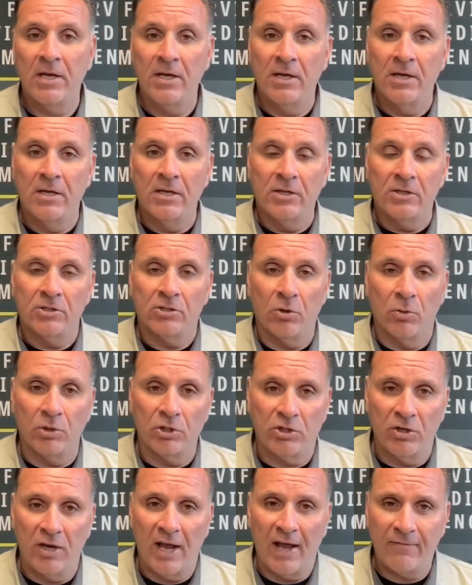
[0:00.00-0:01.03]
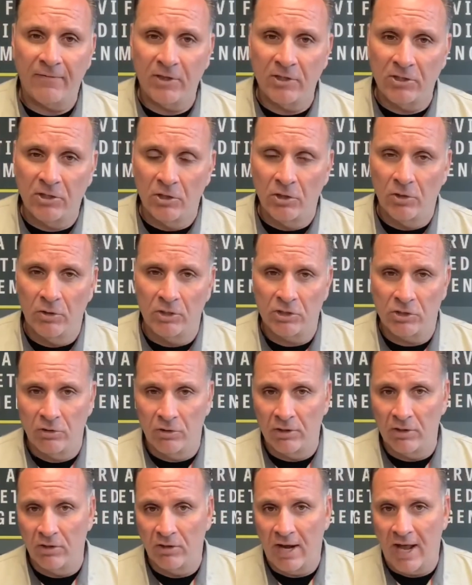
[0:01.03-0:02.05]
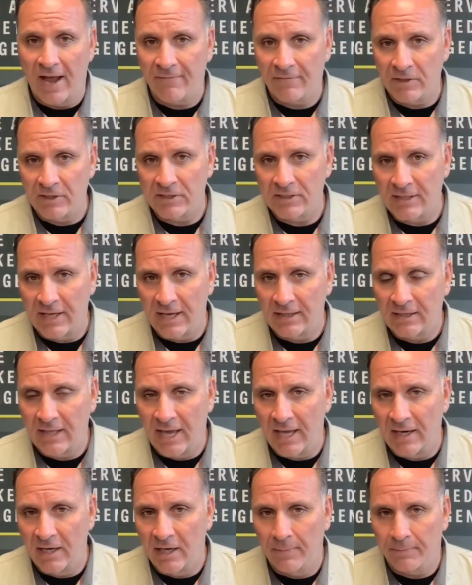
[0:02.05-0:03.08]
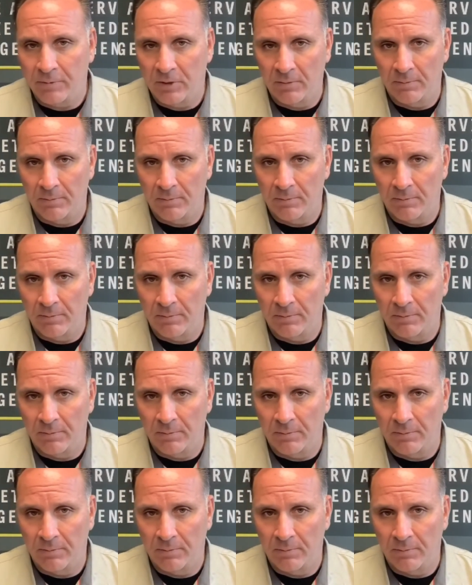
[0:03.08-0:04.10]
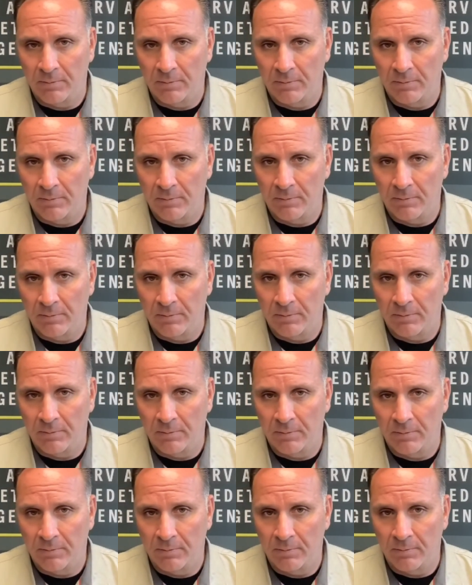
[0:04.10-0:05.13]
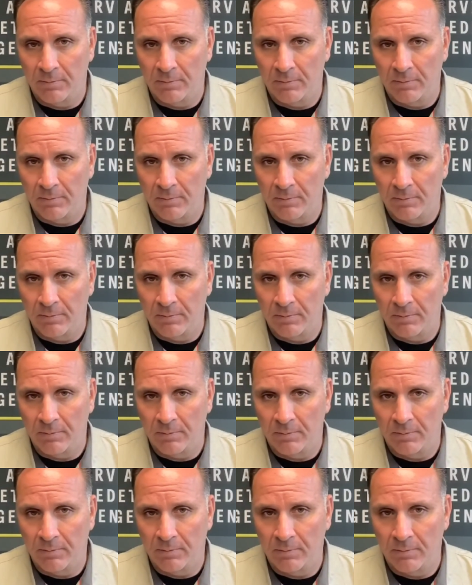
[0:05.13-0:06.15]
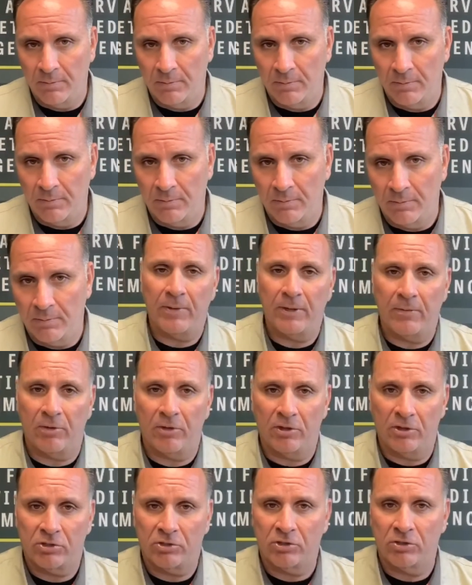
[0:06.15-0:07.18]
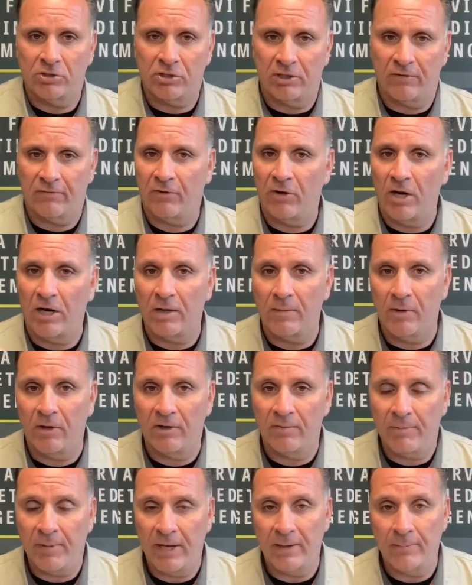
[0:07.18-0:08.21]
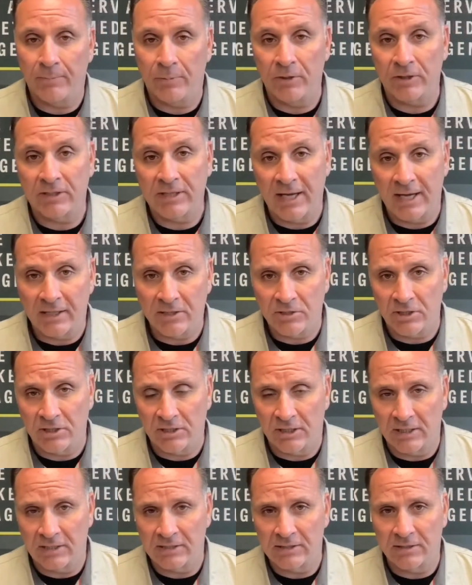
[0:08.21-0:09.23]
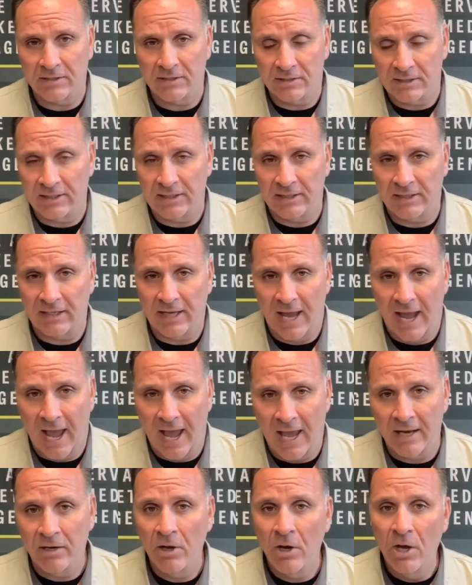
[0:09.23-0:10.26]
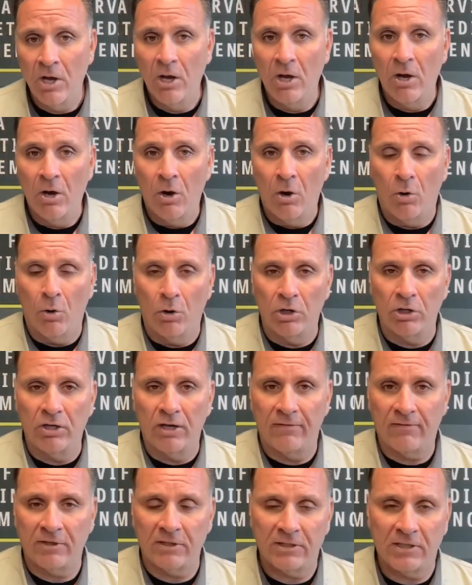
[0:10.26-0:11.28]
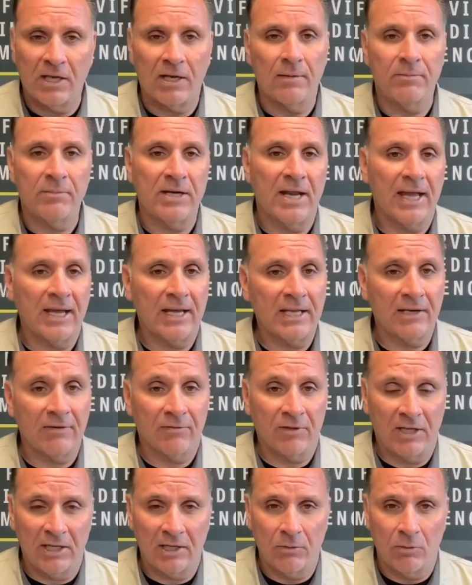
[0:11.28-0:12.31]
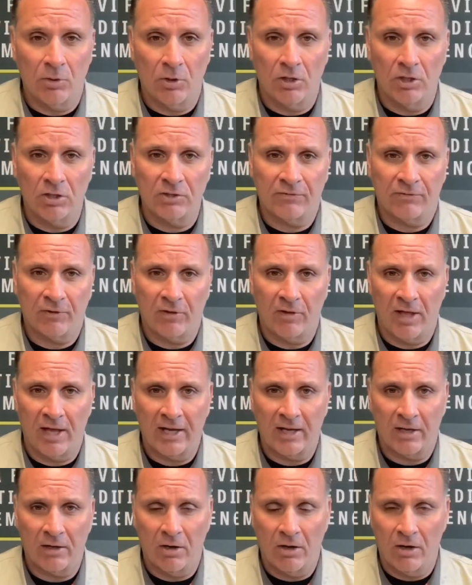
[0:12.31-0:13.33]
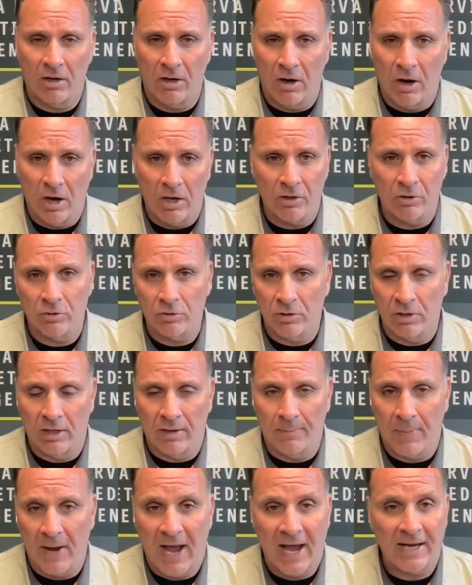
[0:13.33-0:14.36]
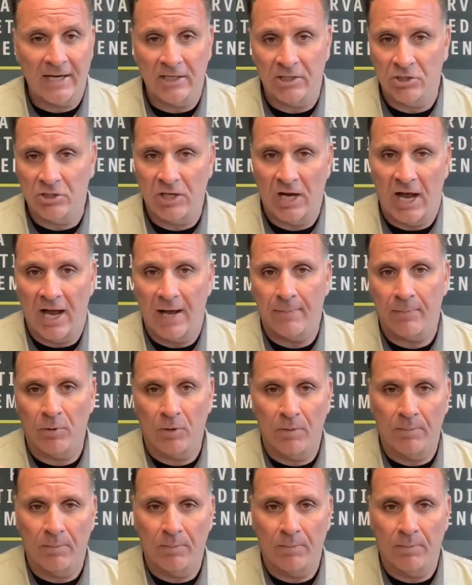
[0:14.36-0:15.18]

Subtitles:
So what you have to do is you either have to set that up to be either a phrase match or an exact match, so only people that are searching for automotive paint protection gets to see the ad, or you have to set up negative keywords for like auto body shop or